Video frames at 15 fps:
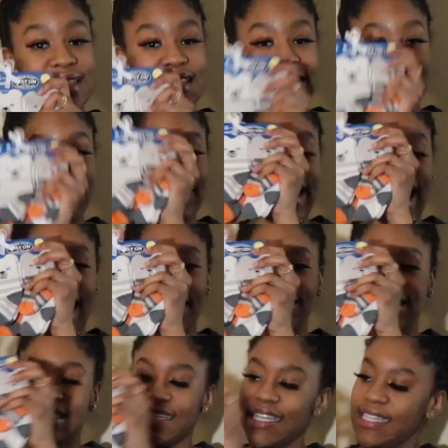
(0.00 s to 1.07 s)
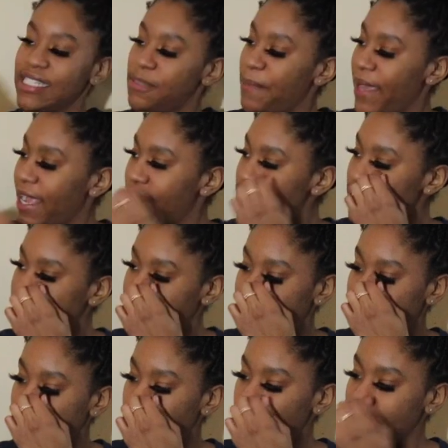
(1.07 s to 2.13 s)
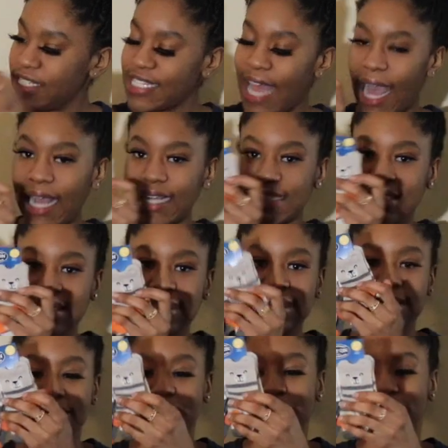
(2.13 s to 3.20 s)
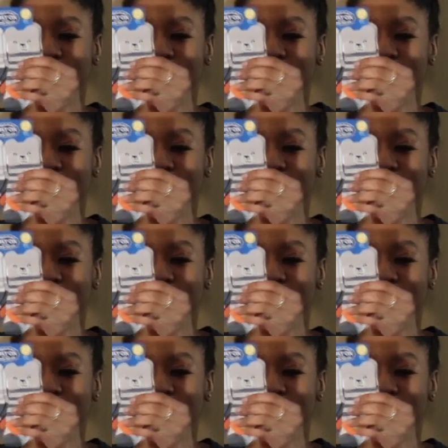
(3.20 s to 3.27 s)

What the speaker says: Then we have 6 pairs of little socks.